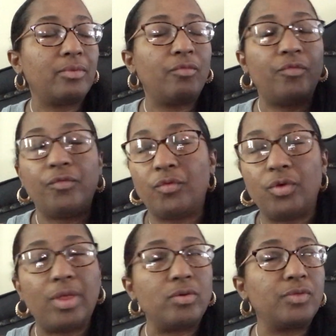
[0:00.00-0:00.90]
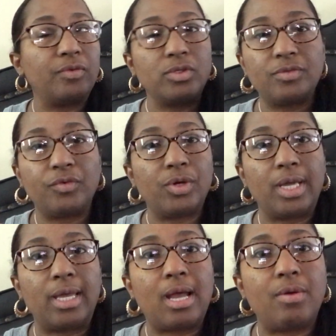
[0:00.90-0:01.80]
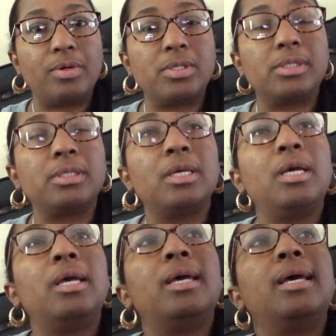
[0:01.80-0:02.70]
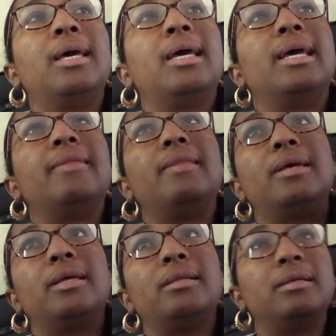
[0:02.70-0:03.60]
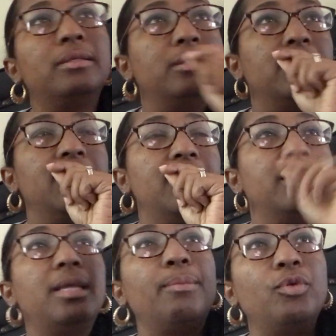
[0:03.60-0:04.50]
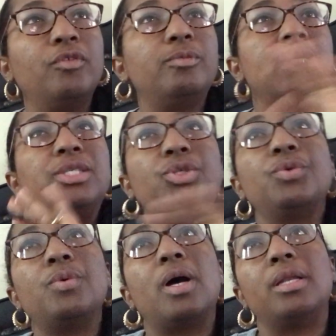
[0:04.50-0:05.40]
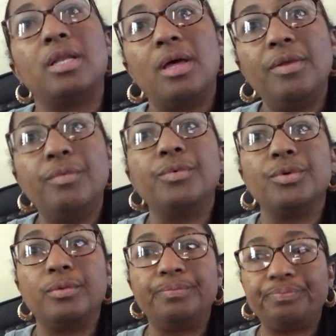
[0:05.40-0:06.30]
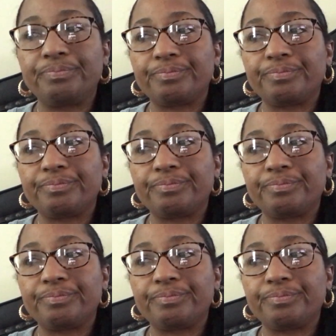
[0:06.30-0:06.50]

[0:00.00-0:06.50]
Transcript: for those first 48 hours. And then they moved me to another room